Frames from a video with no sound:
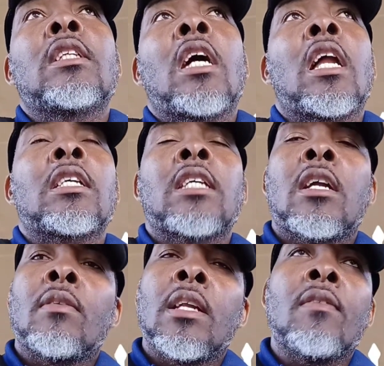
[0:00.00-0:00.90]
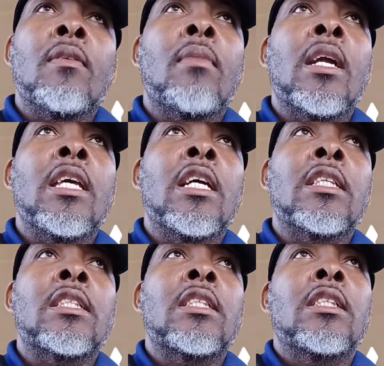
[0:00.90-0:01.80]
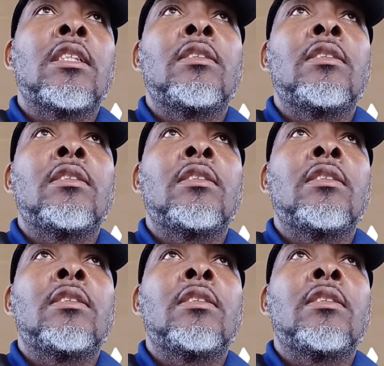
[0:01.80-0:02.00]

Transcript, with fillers: You understand? When everybody else